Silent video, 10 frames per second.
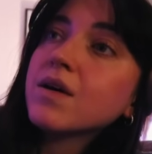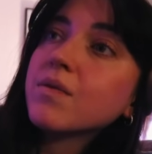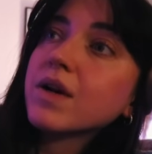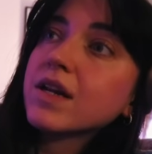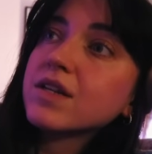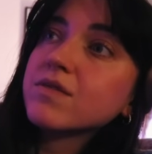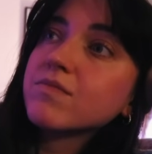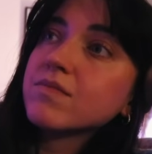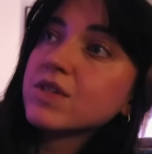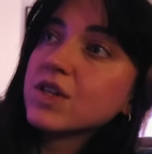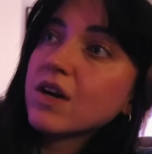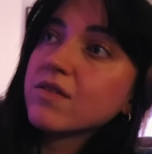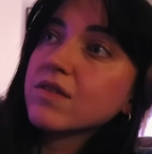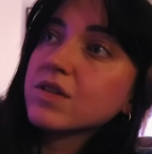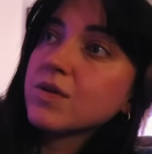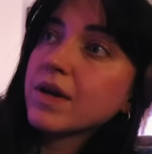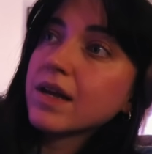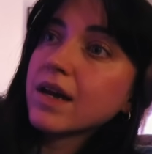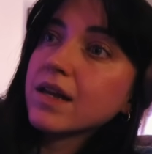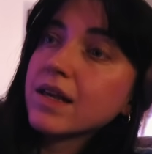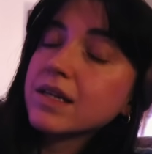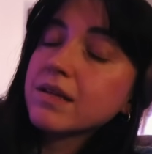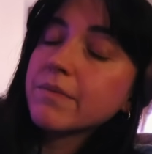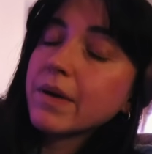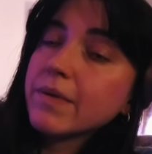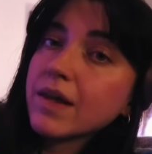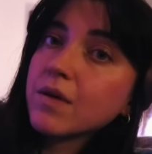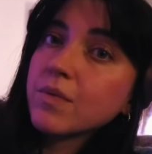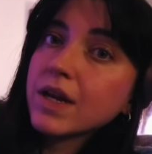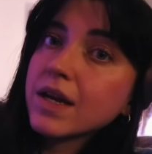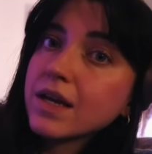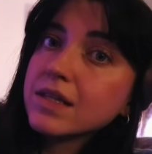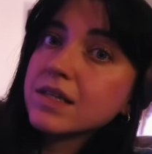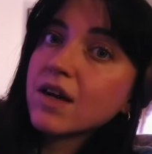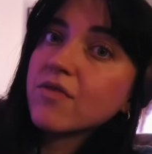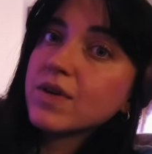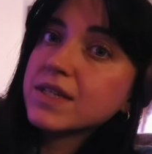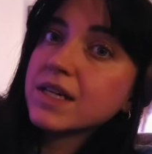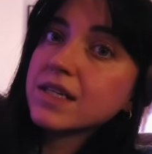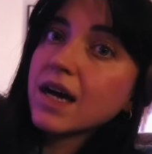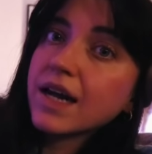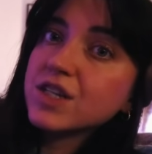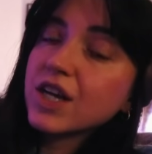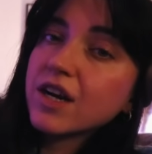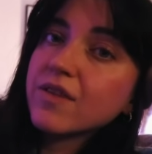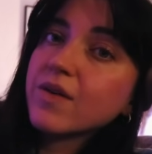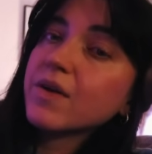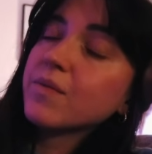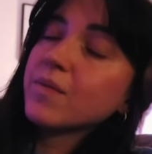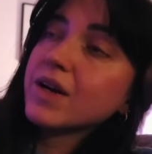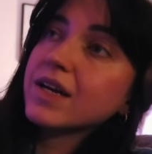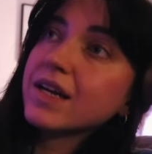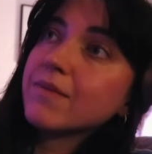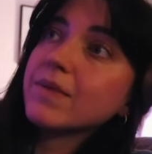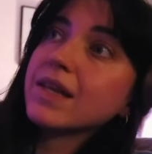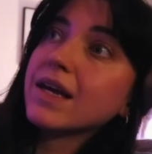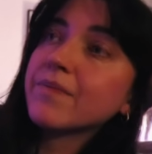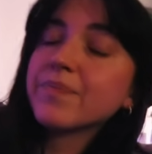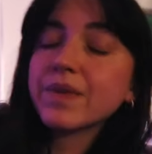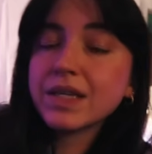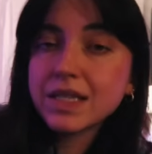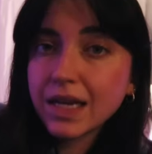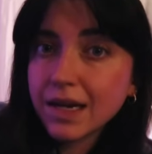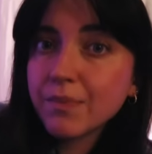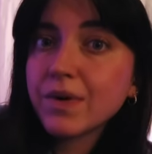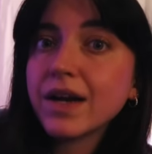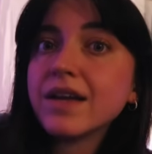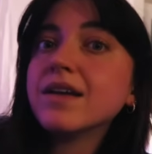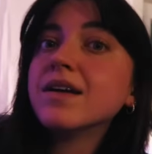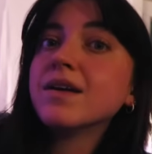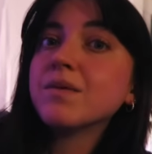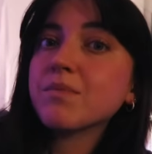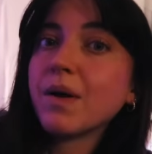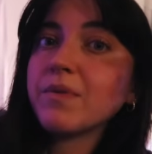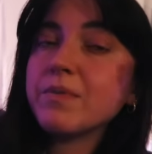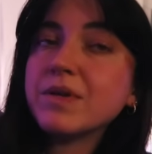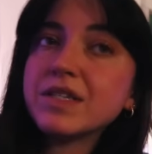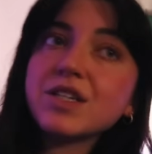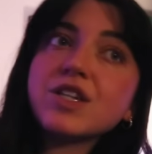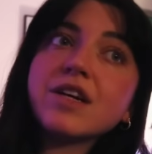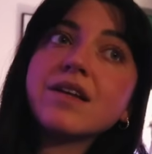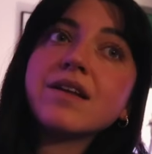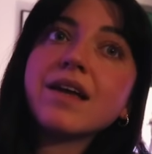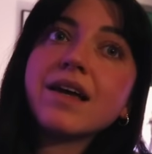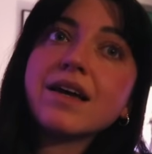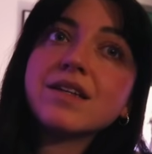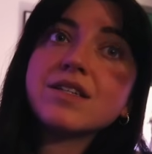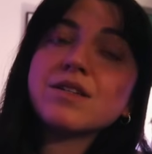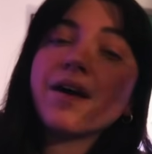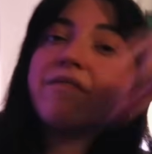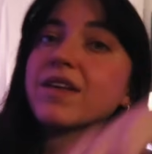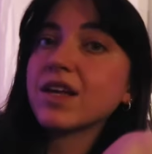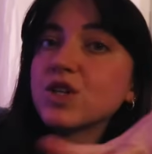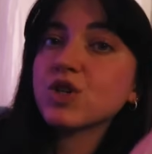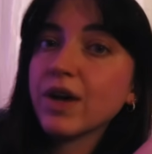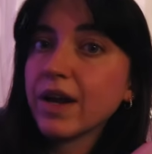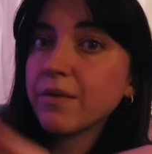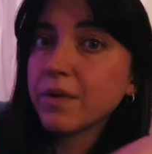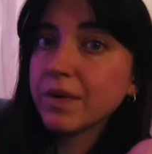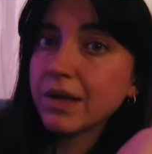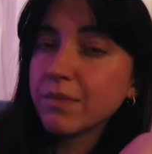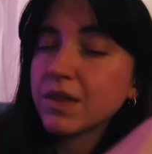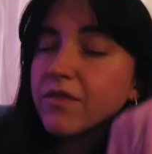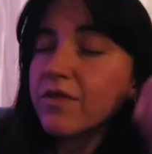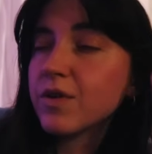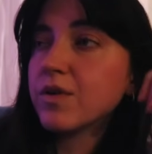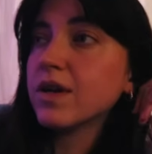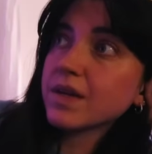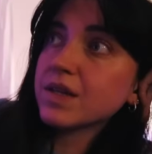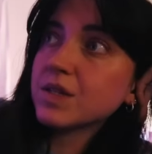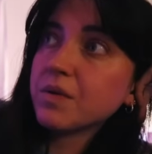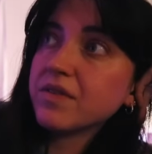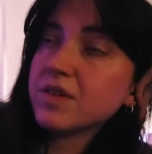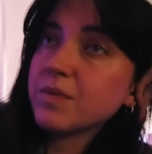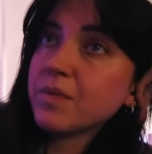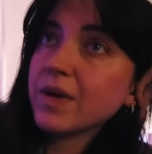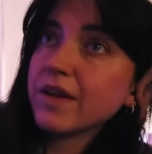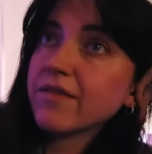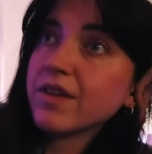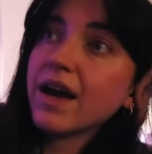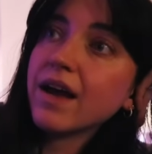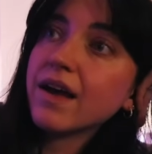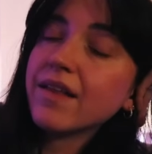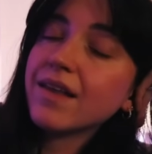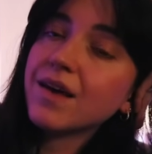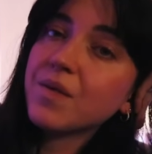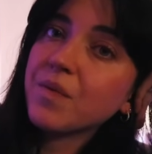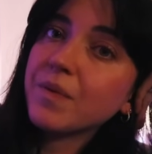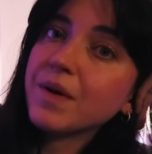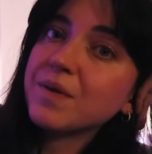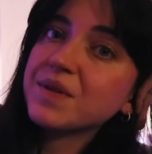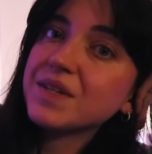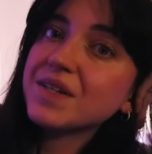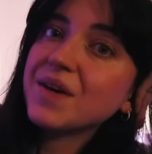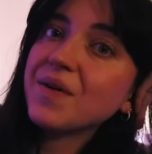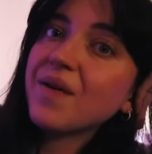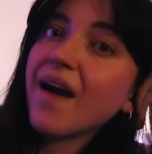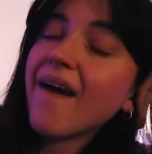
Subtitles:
we're gonna start doing kind of like some baby-led weaning and stuff once he has a high chair where he can be like sitting upright, proper position, and have like a tray where we can put the food. So we've just been waiting for that, and then we'll be able to do